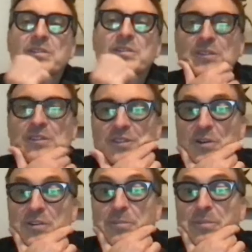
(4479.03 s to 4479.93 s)
to
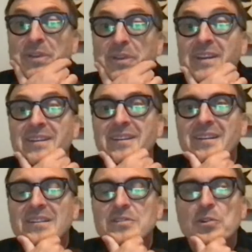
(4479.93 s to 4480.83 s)
start to play
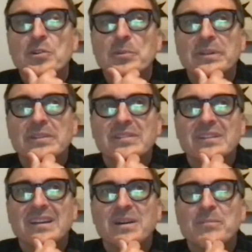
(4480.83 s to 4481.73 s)
in tournaments.